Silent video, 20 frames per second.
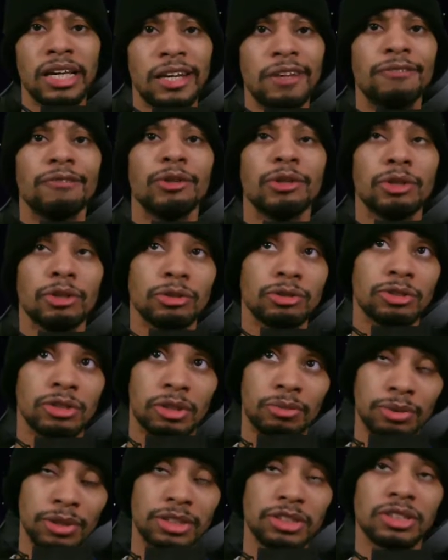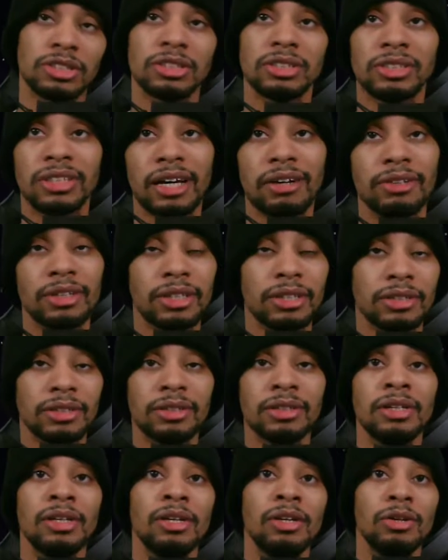and if for those completionists out
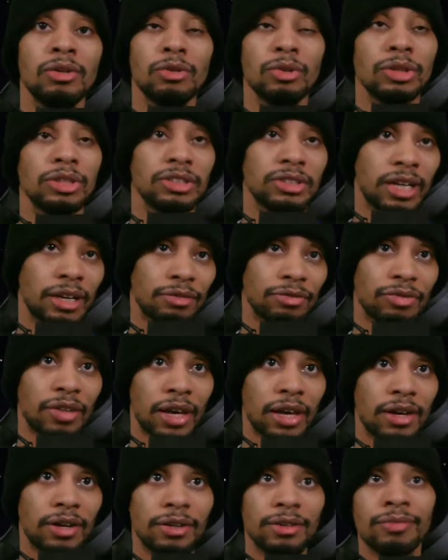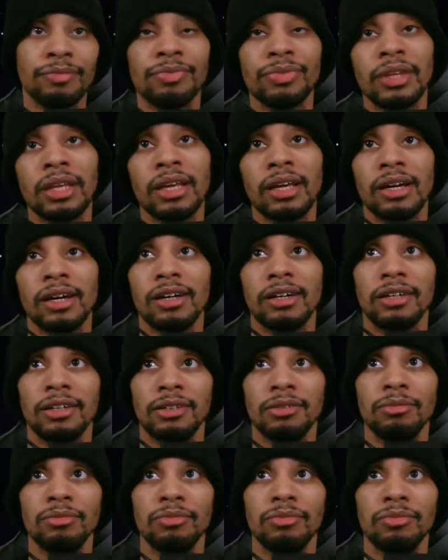here, or at least out there,
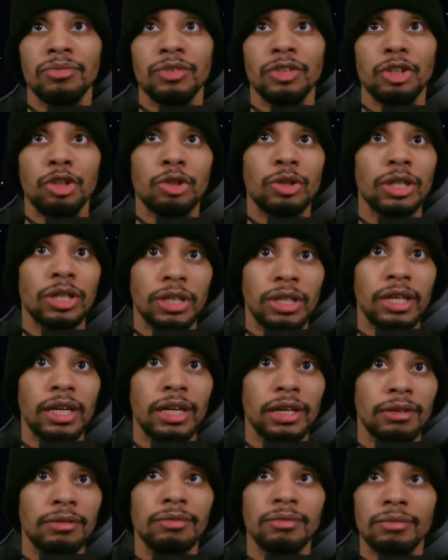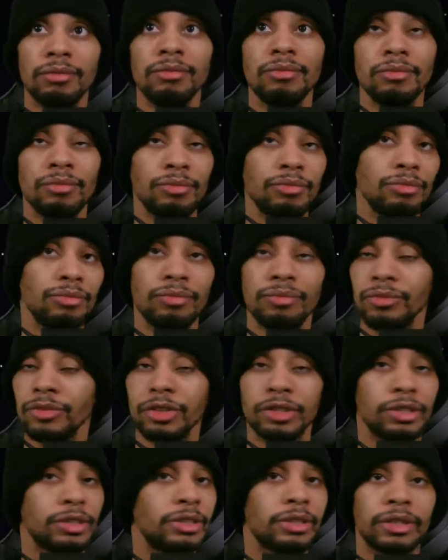you can
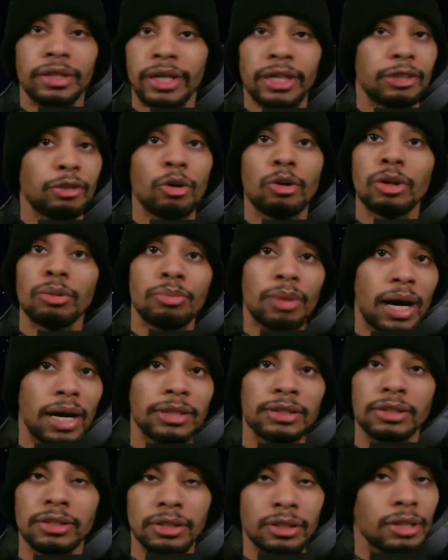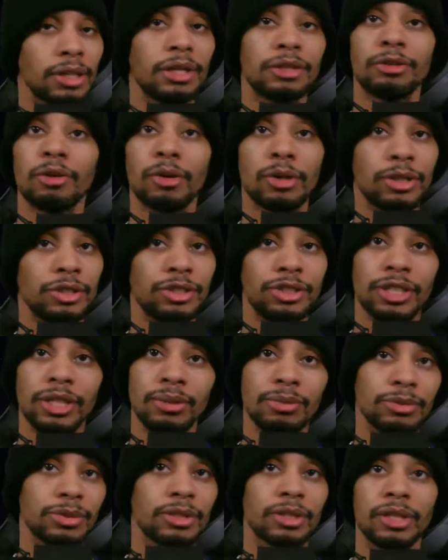collect all the boxes, collect all the
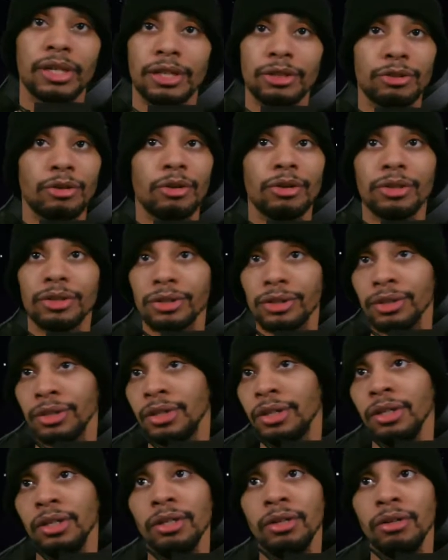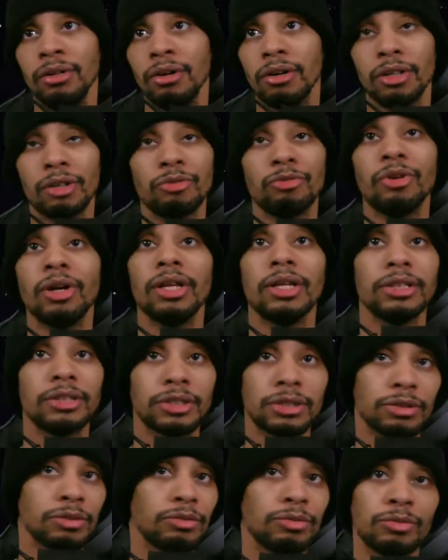gems, collect all the
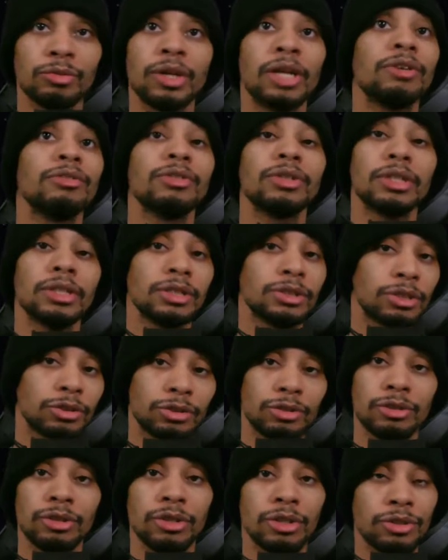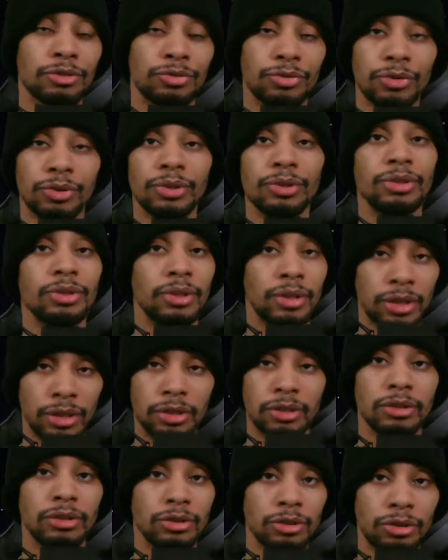relics, whatever it is that you're looking for.
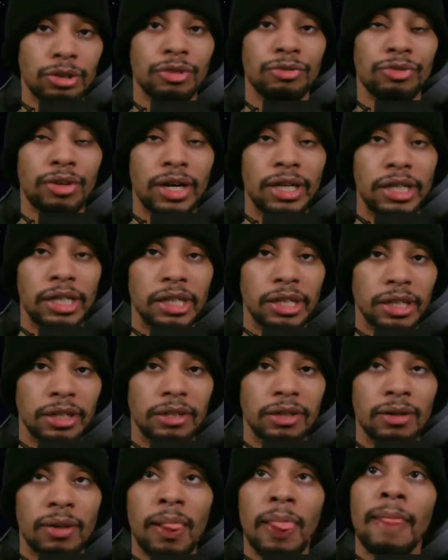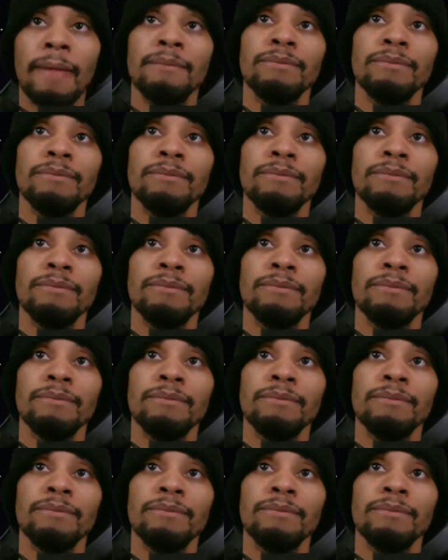You can find it here.